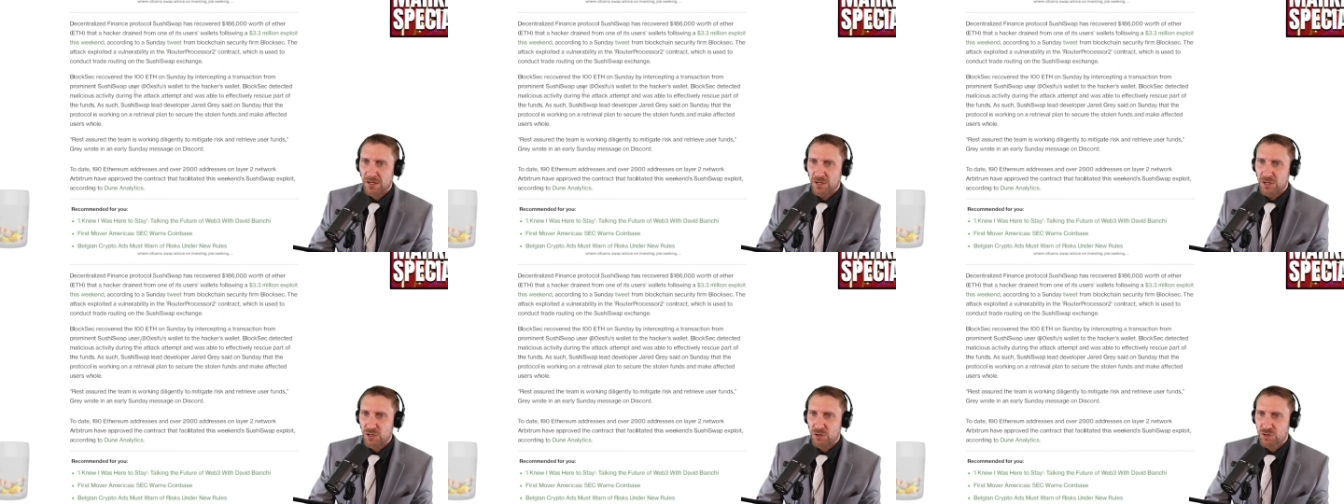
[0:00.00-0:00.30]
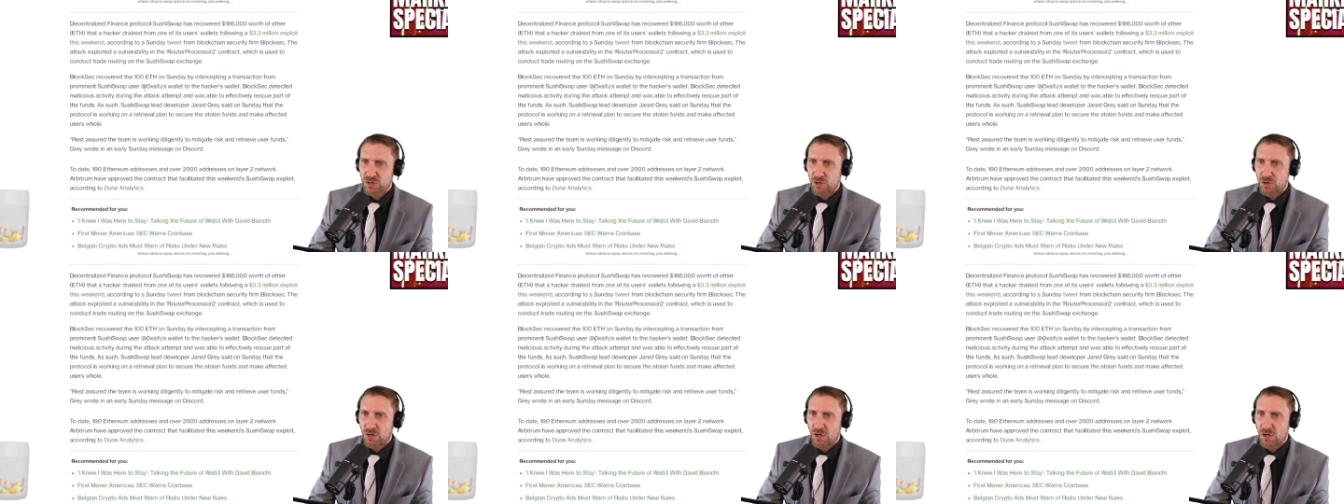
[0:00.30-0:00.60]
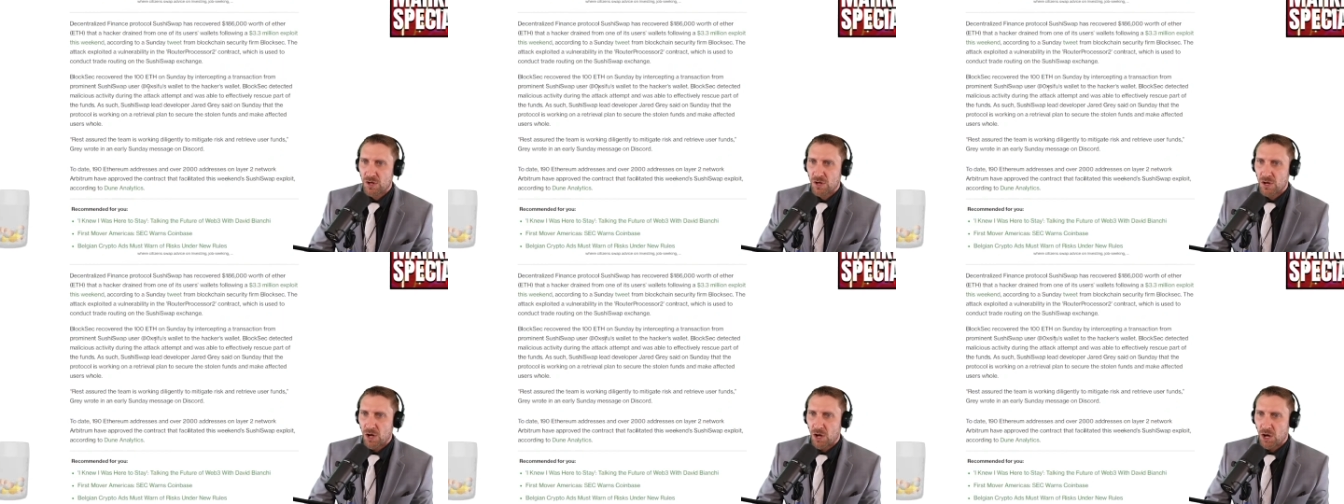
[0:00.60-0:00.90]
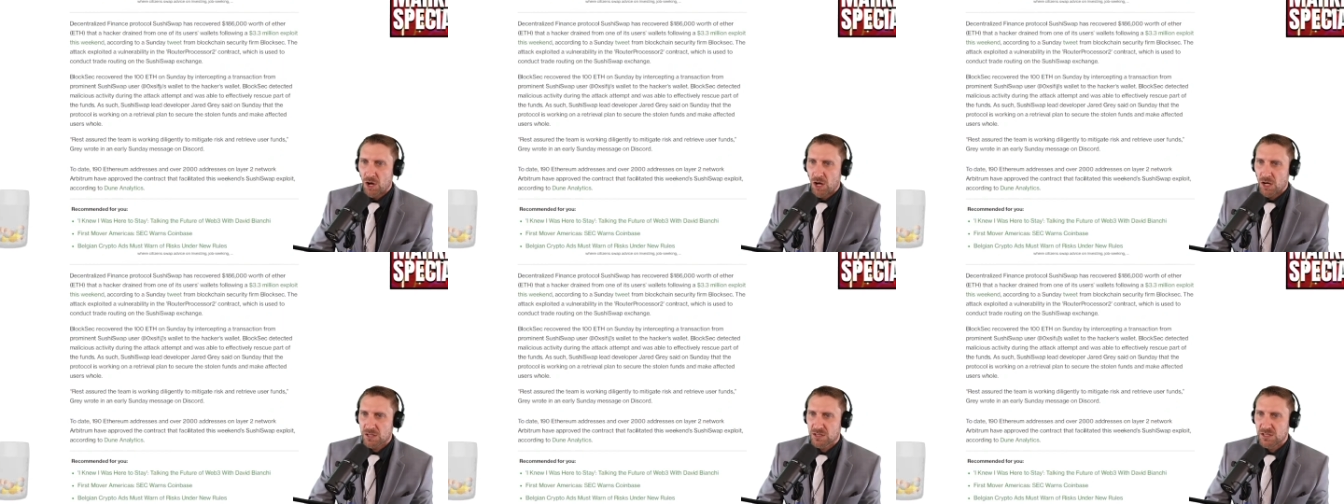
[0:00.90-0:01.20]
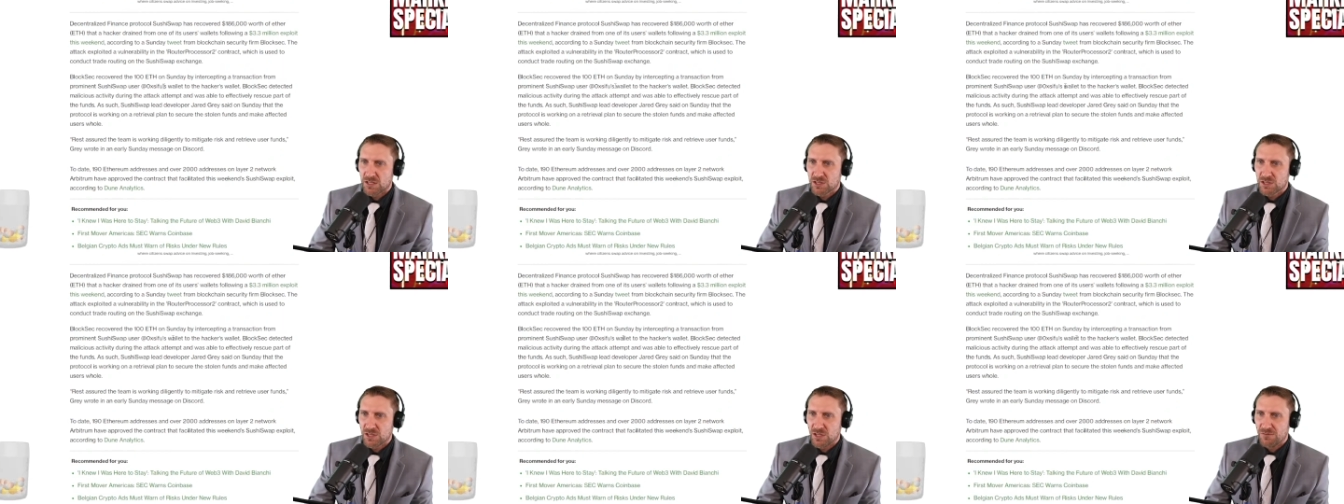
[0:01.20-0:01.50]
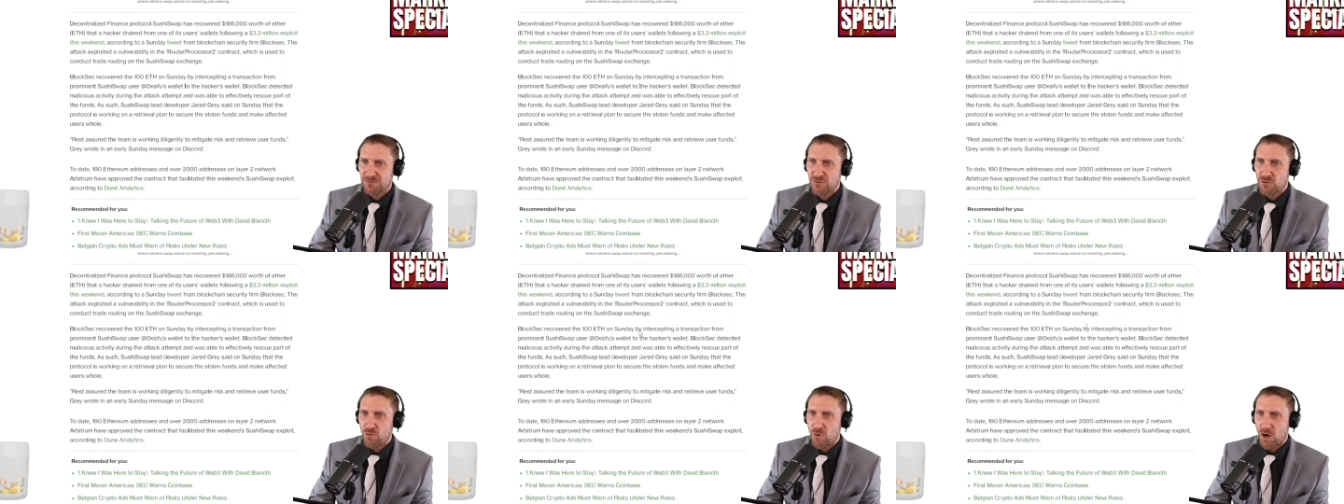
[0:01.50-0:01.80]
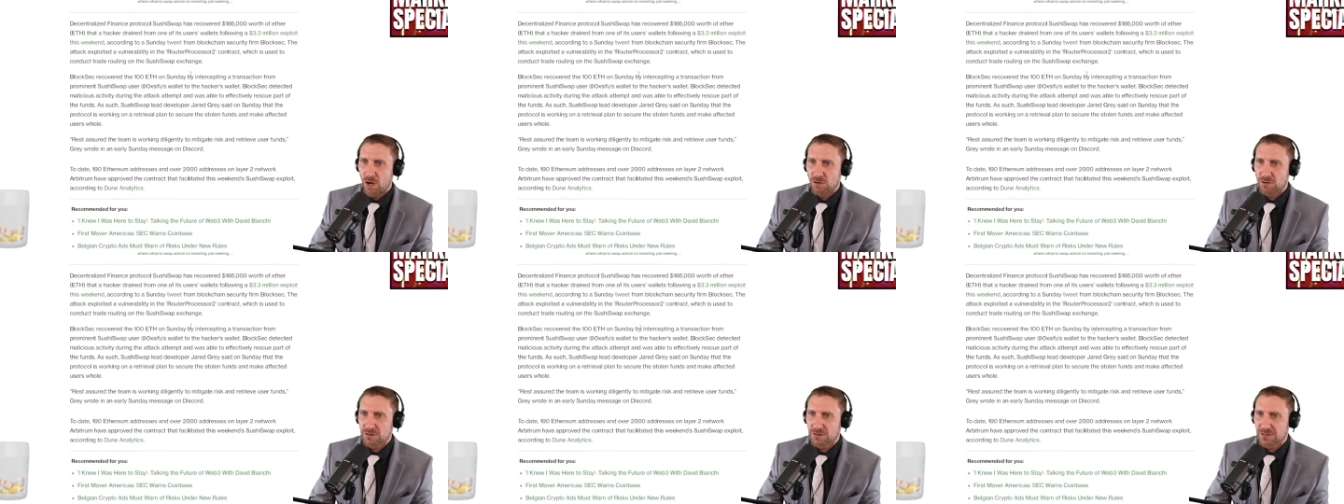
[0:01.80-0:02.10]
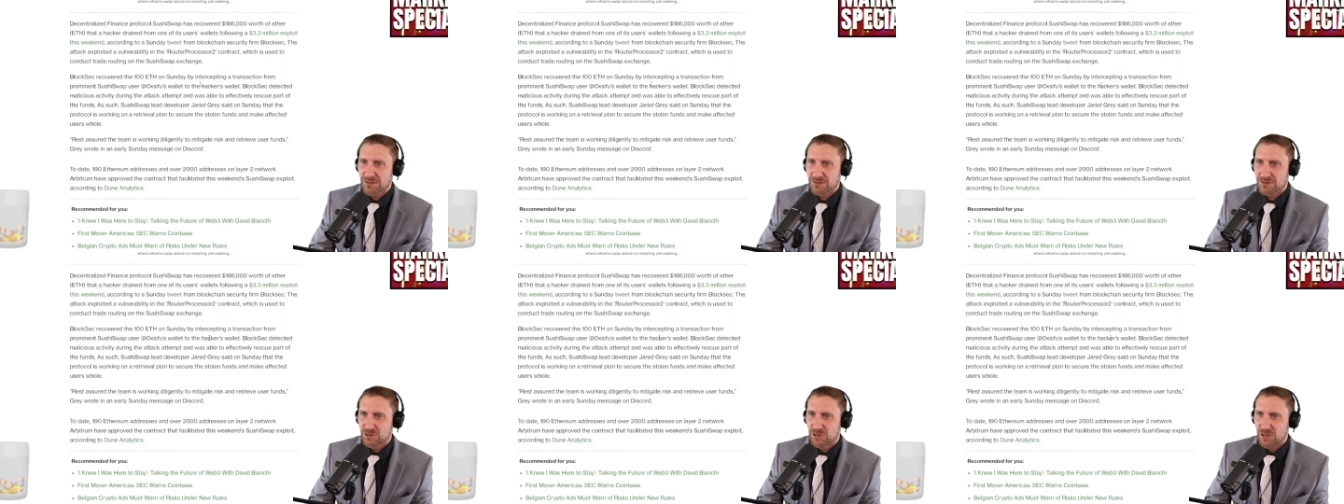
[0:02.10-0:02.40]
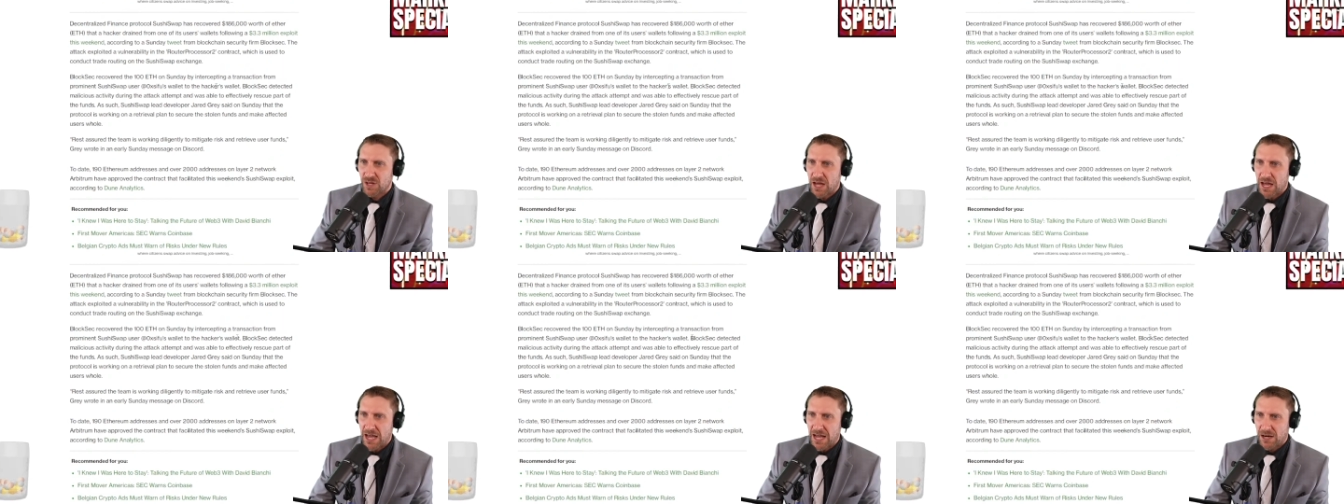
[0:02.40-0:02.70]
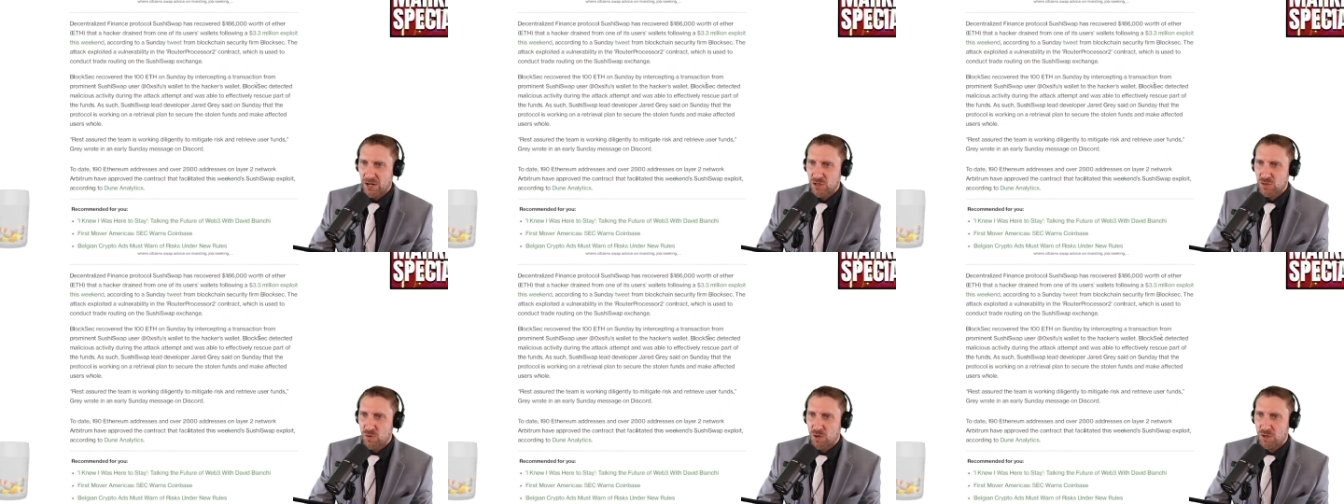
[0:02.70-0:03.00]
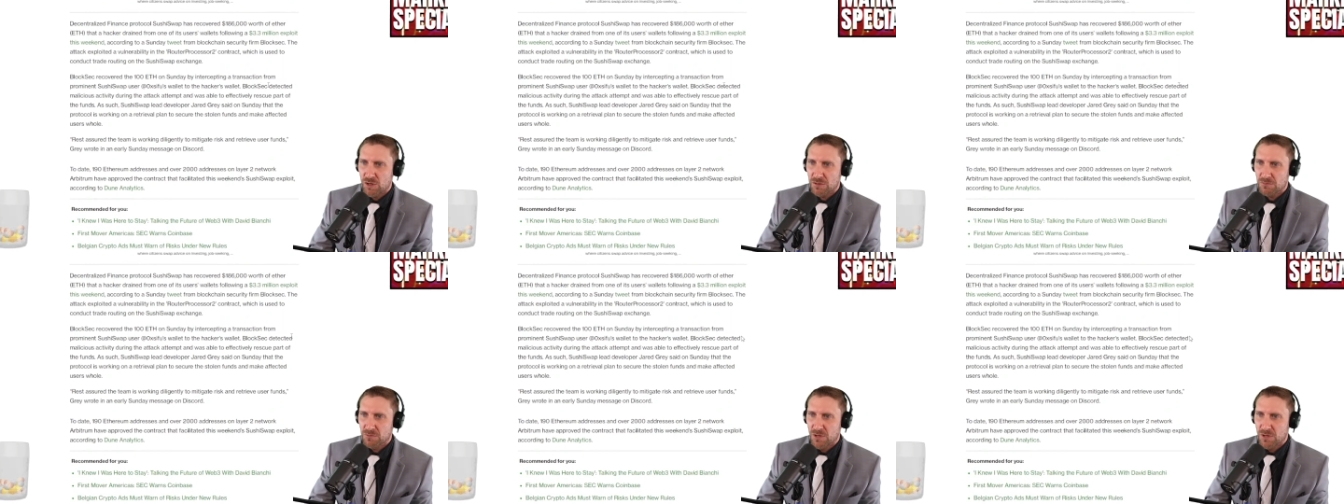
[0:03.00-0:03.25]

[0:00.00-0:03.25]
user Oxy Sifu wallet to the hacker's wallet.